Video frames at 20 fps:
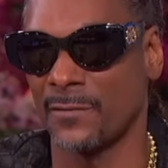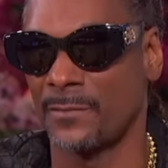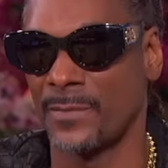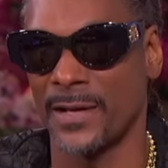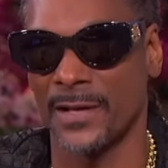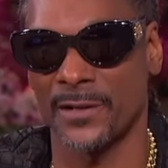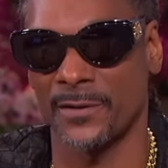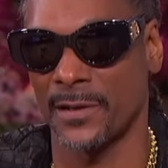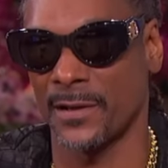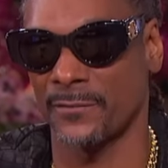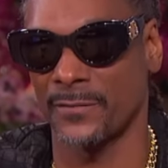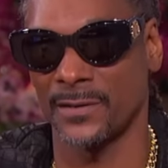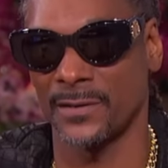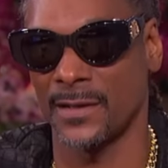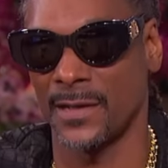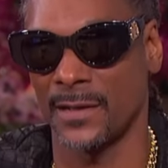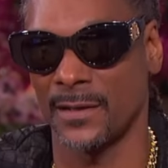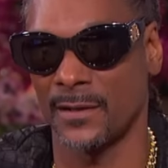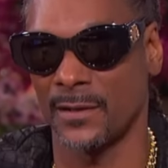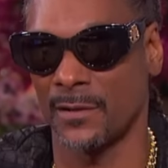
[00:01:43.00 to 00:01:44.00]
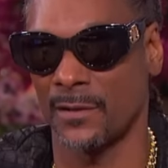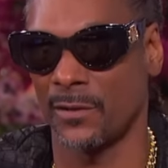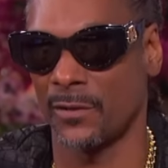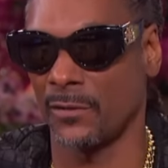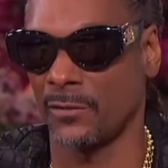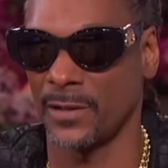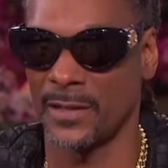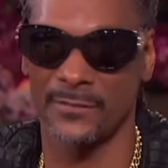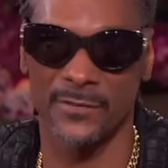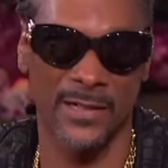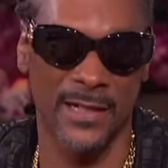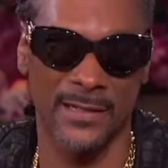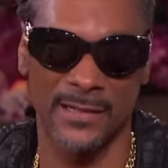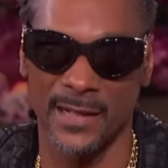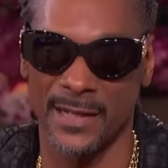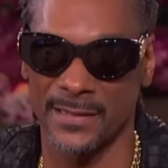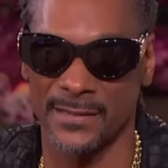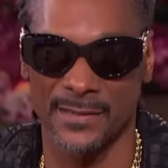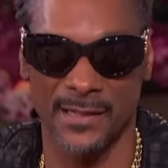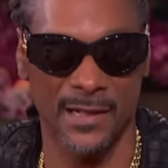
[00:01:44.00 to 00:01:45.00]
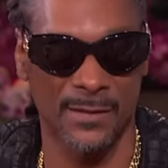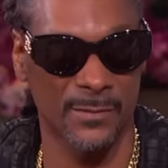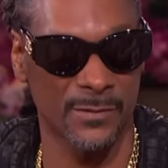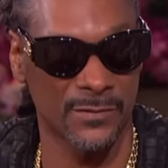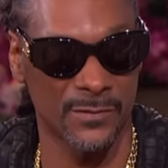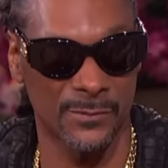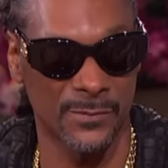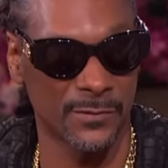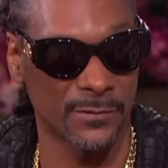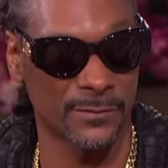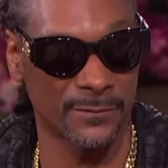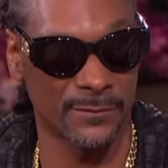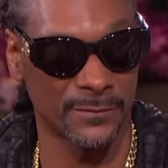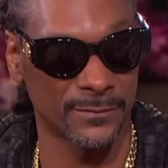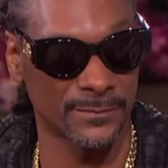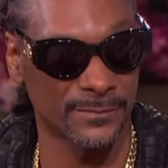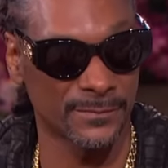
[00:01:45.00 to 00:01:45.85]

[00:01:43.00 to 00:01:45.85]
or better every day. All, even at nighttime, it was beautiful.